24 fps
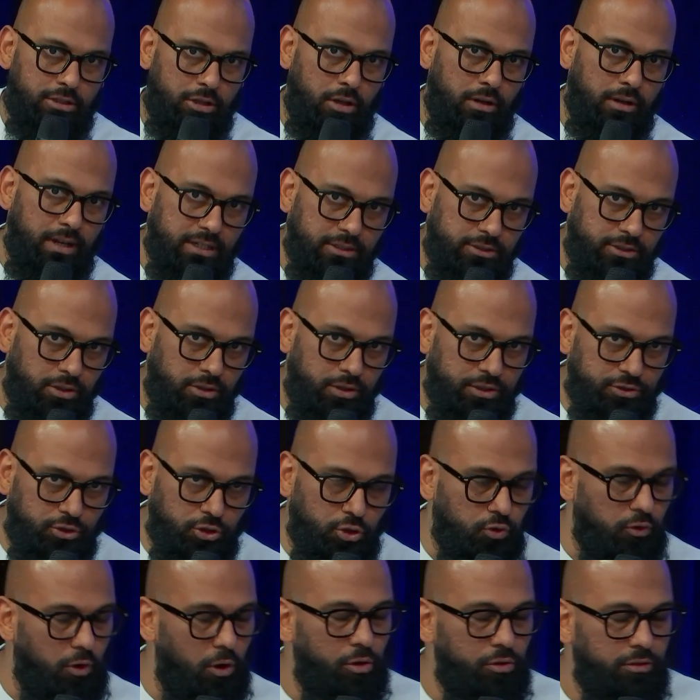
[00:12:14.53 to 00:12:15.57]
long as there is
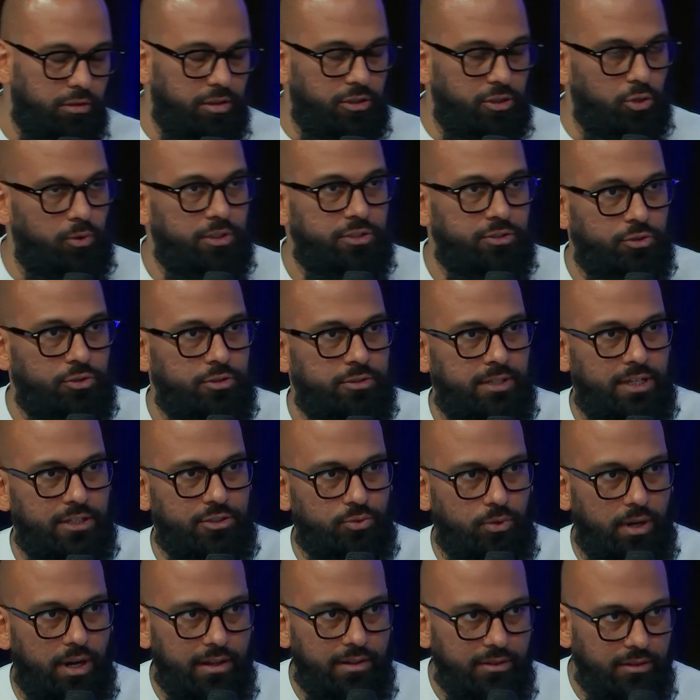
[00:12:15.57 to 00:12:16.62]
growth, there is success,
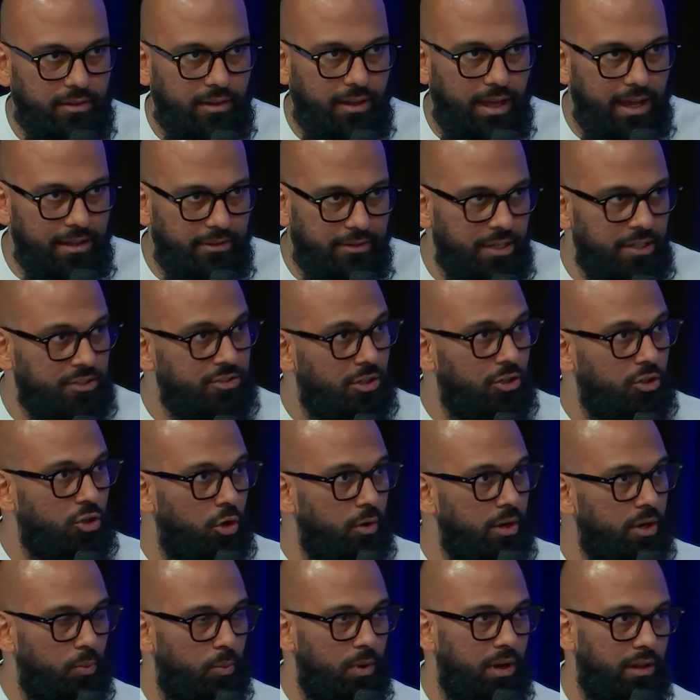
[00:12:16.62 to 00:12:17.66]
right? And things are
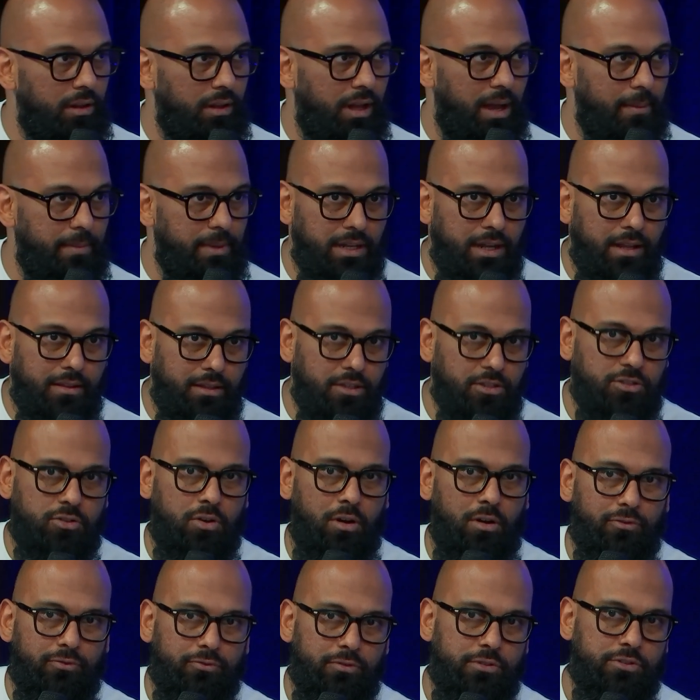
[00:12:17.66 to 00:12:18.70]
going well. I mean, at this
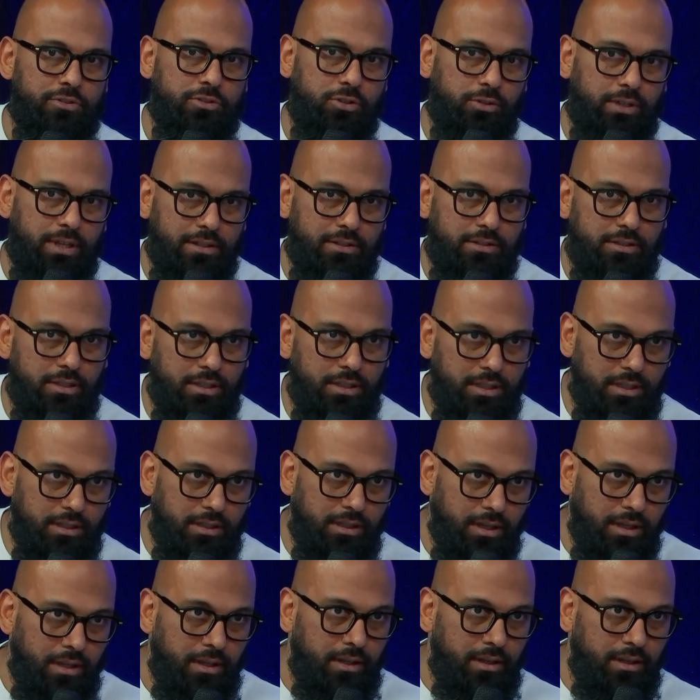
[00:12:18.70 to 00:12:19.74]
conference, you can see
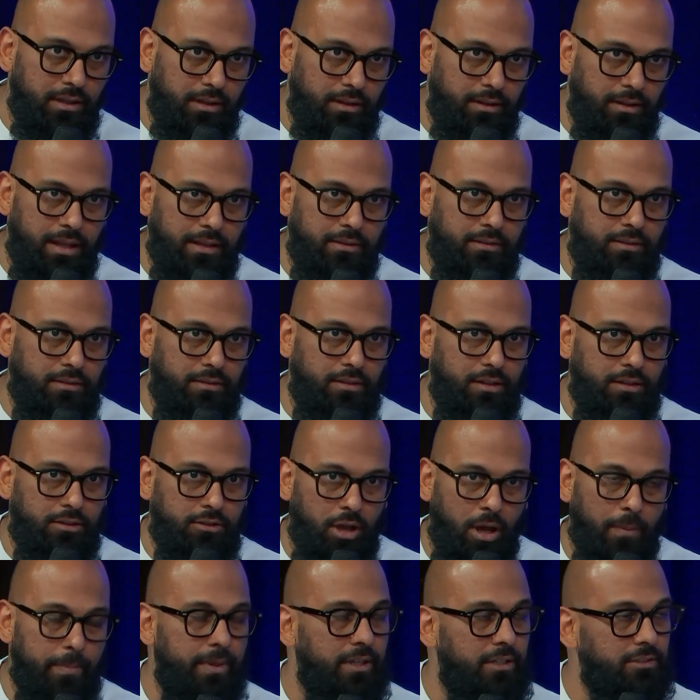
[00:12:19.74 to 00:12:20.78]
that the
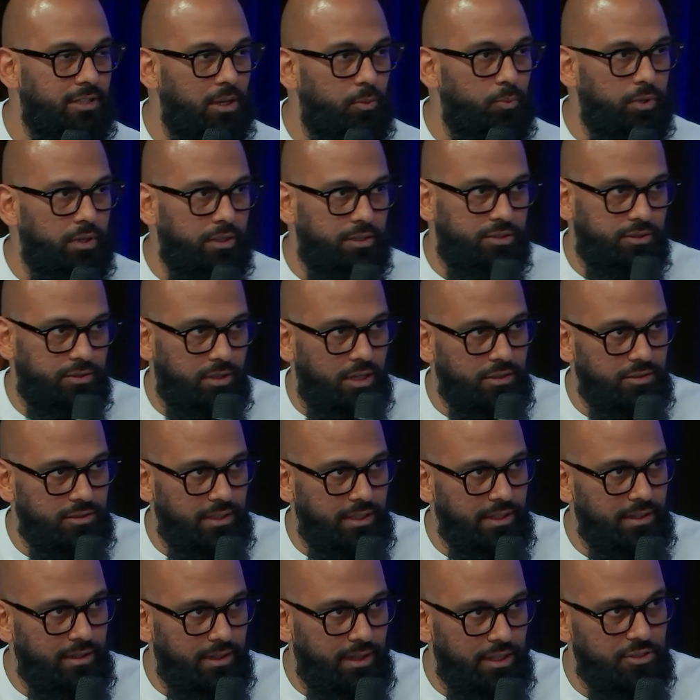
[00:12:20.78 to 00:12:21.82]
topics that we're
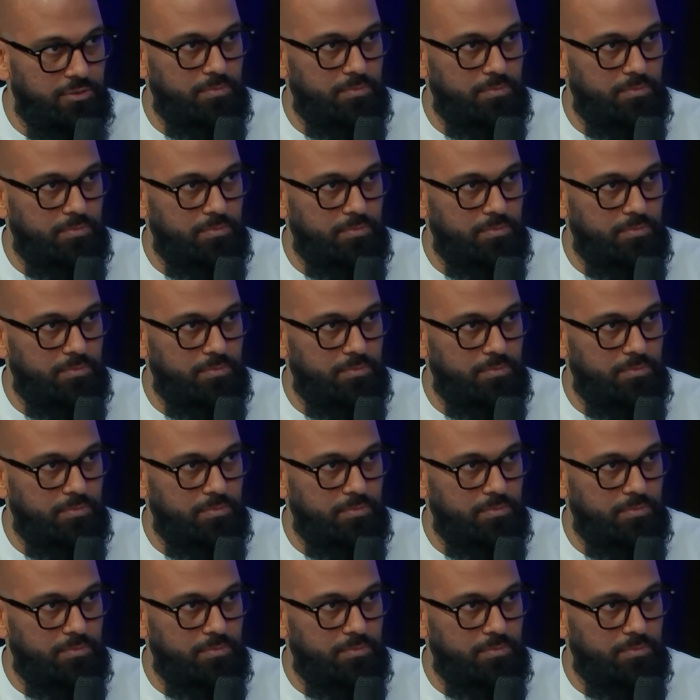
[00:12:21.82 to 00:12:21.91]
discussing,